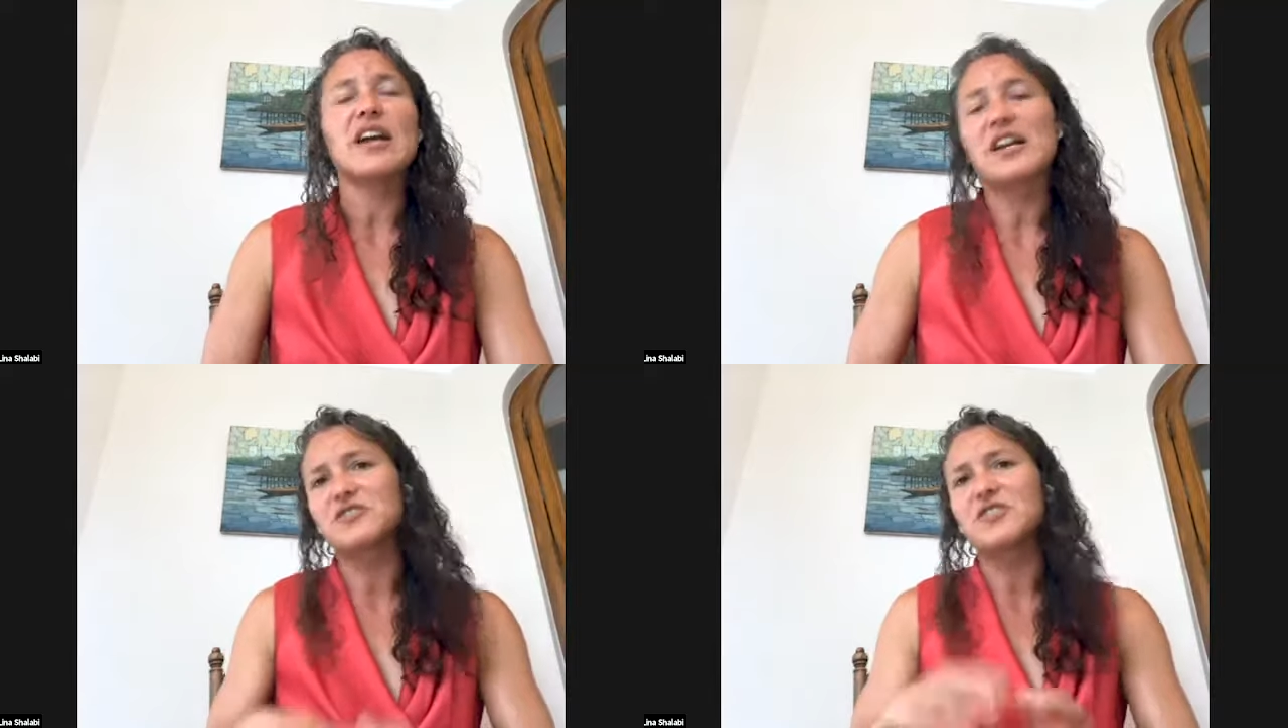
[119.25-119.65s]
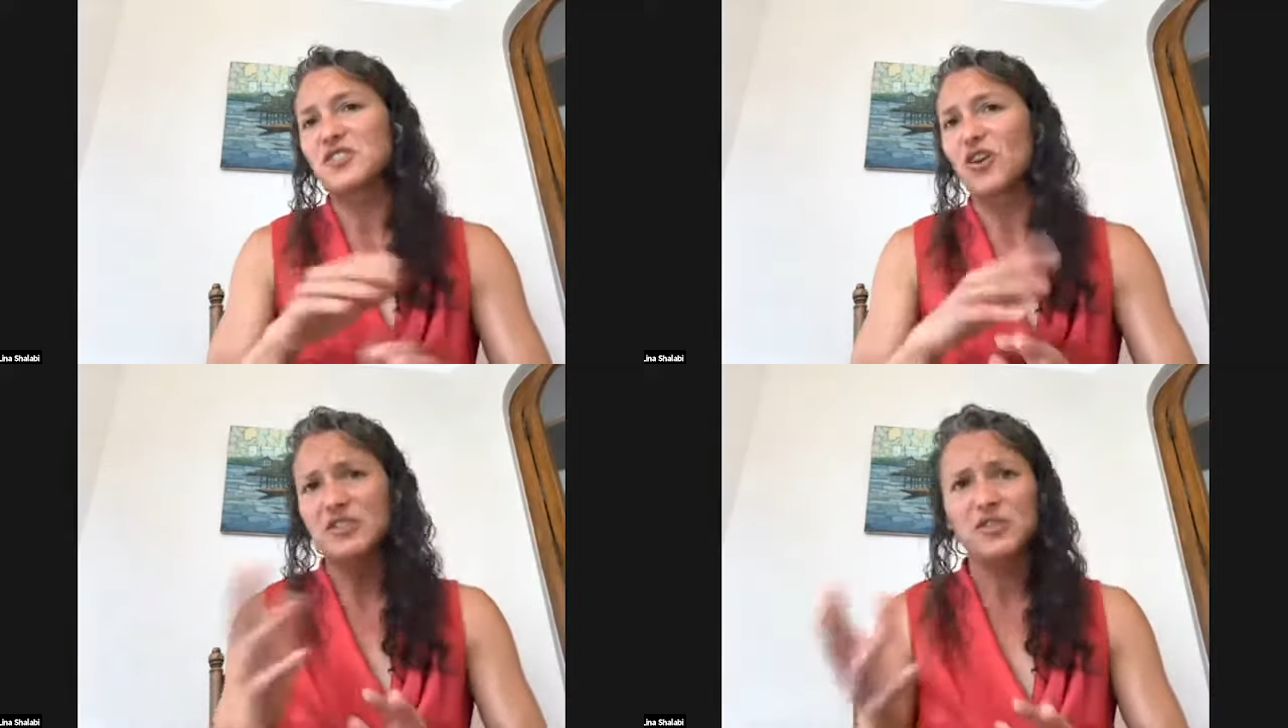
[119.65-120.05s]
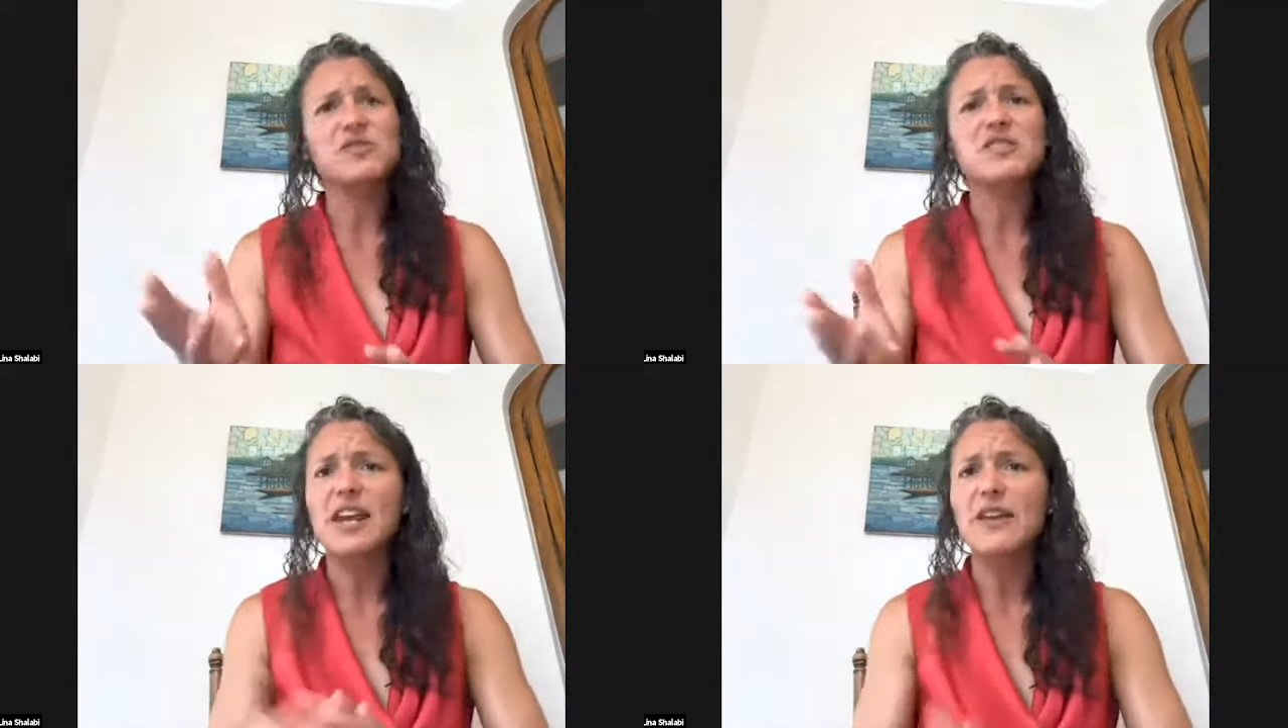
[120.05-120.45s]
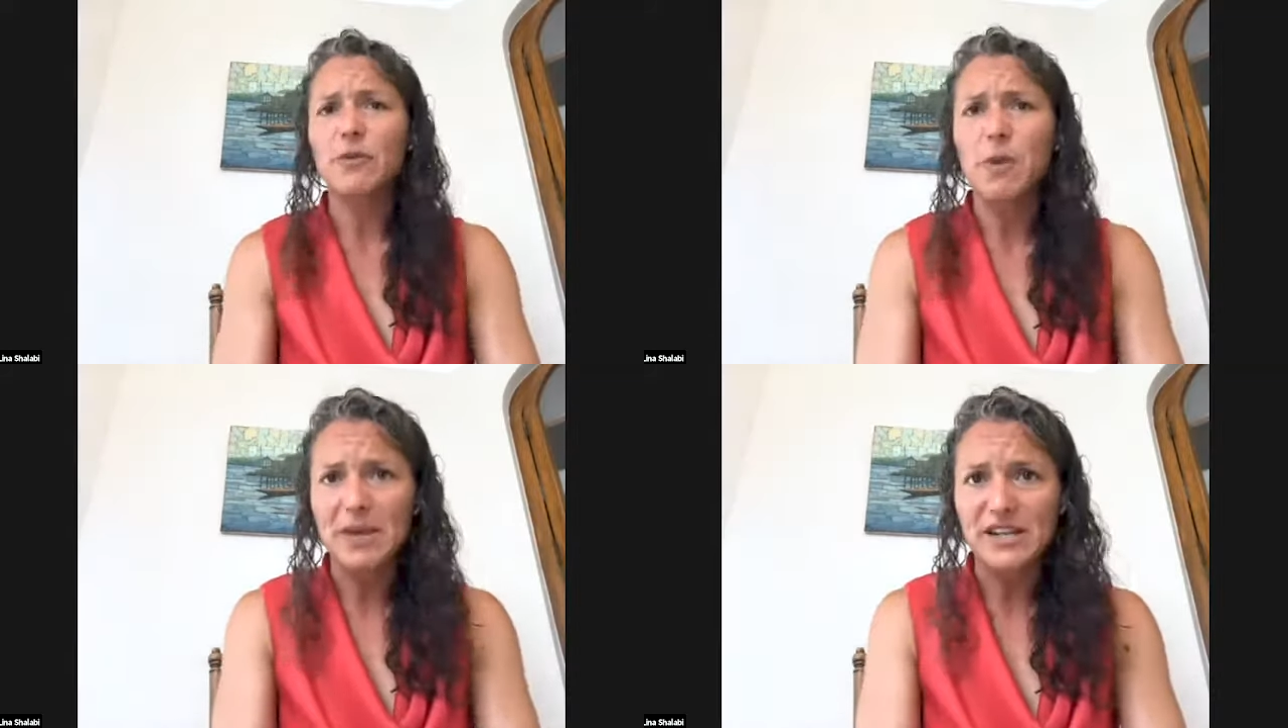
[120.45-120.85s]
uh, sorry so taking
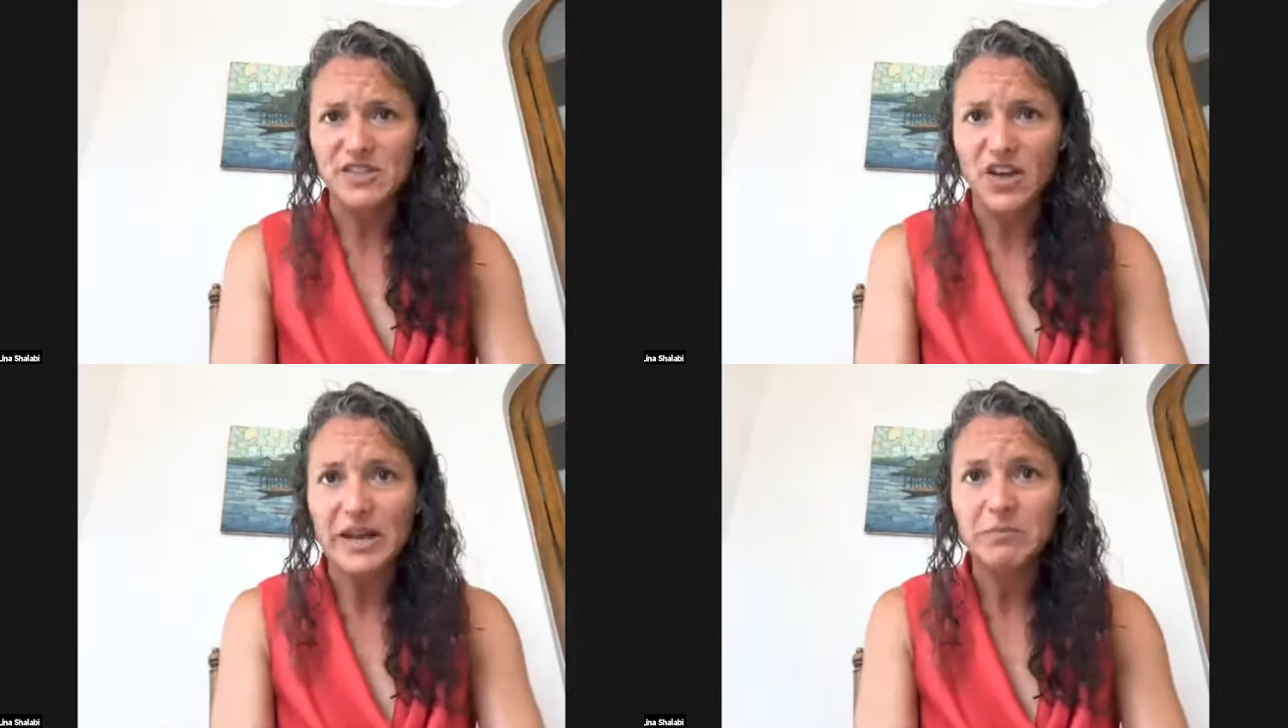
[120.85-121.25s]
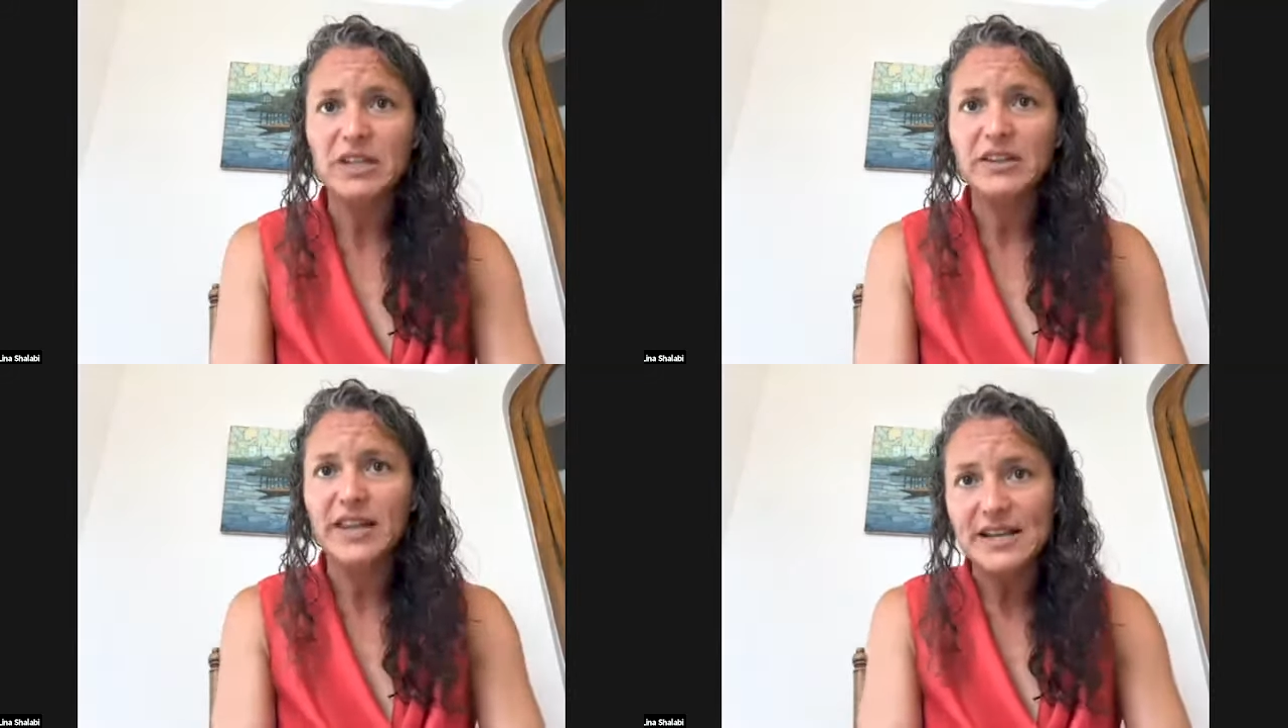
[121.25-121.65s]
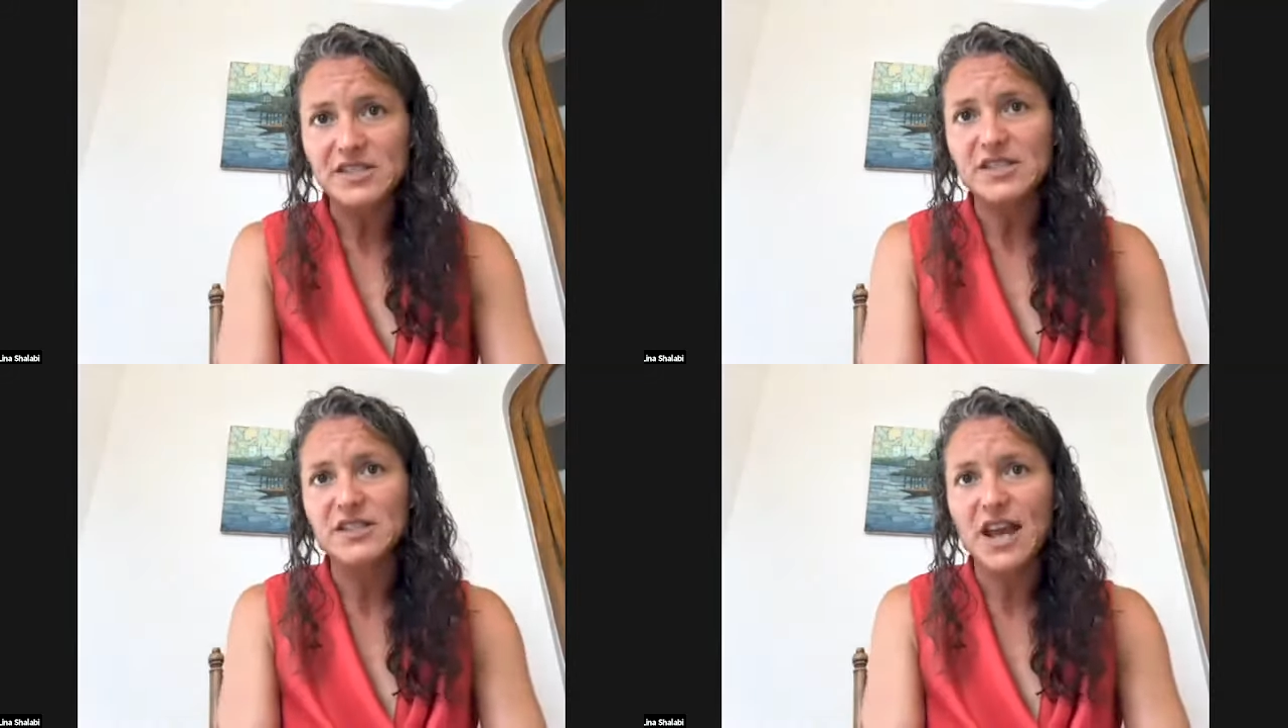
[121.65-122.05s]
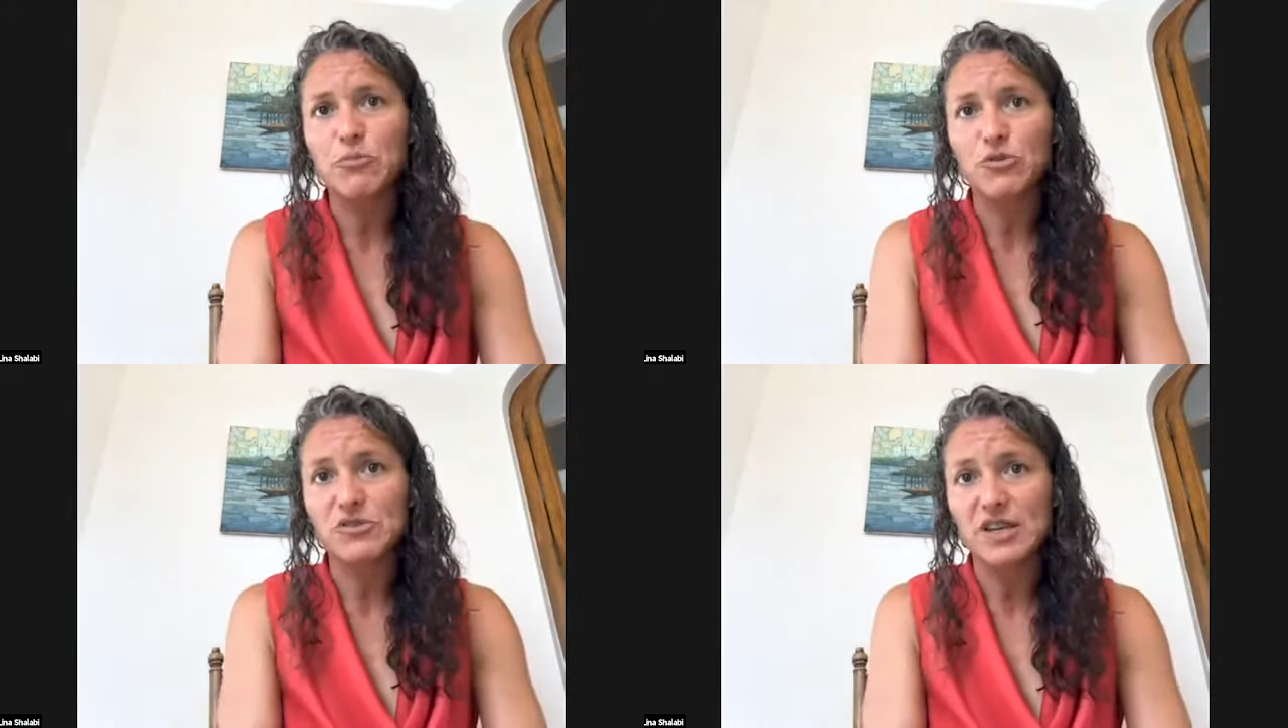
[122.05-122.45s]
from a baseline less than
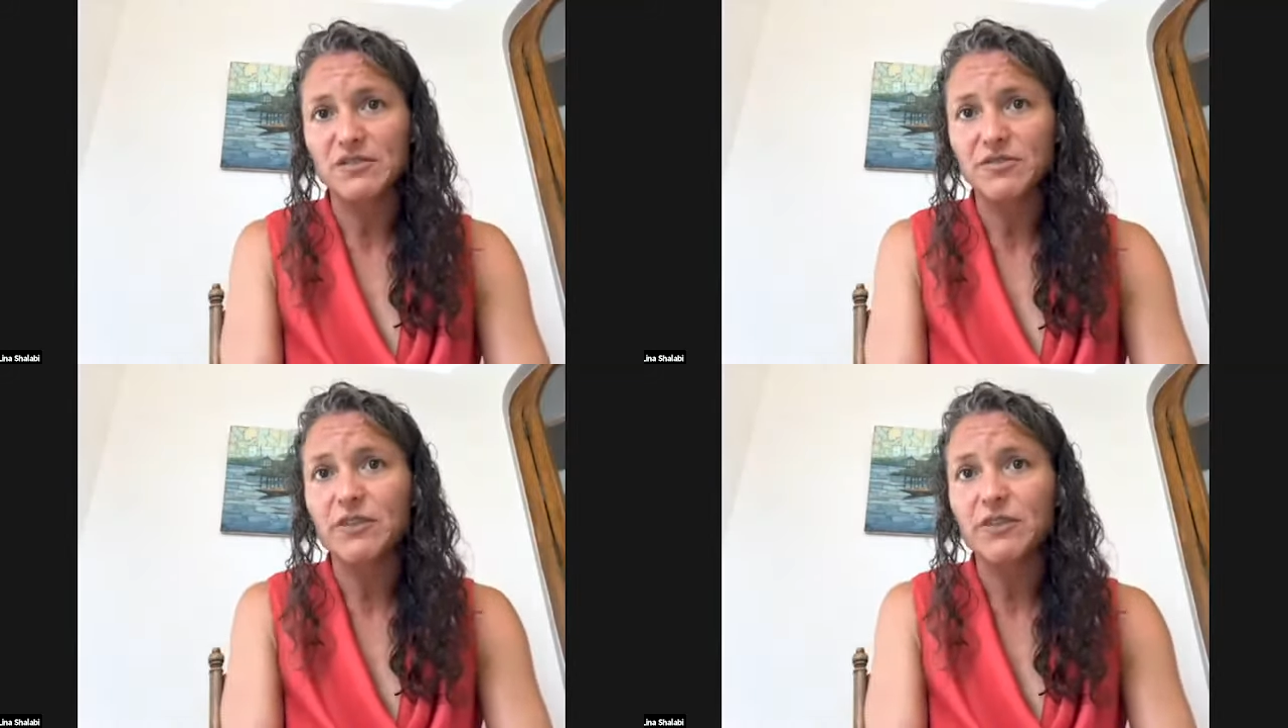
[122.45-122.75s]
10% of,